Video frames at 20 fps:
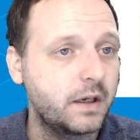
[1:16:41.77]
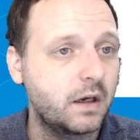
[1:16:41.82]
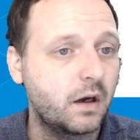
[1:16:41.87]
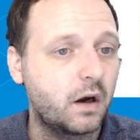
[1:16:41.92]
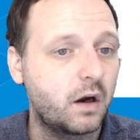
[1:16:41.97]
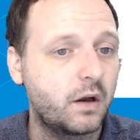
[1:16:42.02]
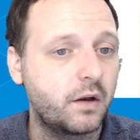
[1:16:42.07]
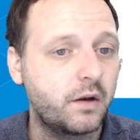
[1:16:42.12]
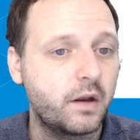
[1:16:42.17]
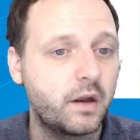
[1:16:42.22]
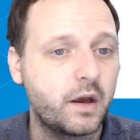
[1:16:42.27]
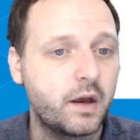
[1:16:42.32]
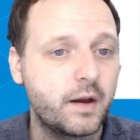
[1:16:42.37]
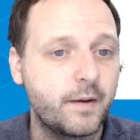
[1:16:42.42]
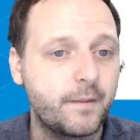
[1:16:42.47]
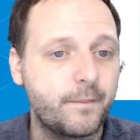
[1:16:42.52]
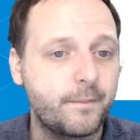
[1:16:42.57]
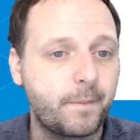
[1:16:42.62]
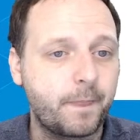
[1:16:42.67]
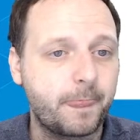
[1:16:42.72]

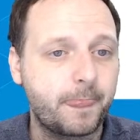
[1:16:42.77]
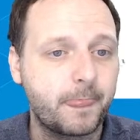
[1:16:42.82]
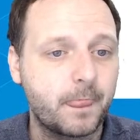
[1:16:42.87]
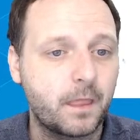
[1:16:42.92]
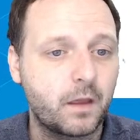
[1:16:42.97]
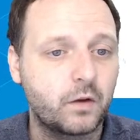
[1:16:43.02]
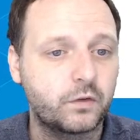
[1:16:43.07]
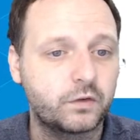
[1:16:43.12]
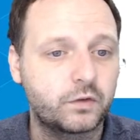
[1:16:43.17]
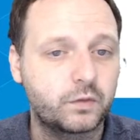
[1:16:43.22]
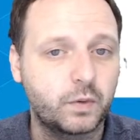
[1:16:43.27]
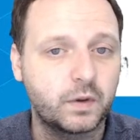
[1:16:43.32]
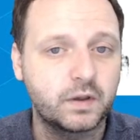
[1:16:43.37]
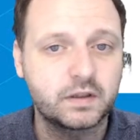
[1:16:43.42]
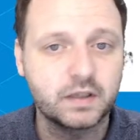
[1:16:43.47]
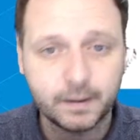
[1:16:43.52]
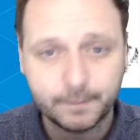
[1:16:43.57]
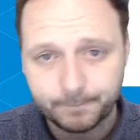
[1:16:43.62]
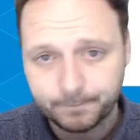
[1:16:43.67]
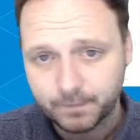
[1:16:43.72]
on
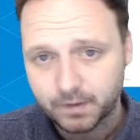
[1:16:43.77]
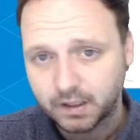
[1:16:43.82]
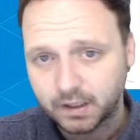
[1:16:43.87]
Twitter.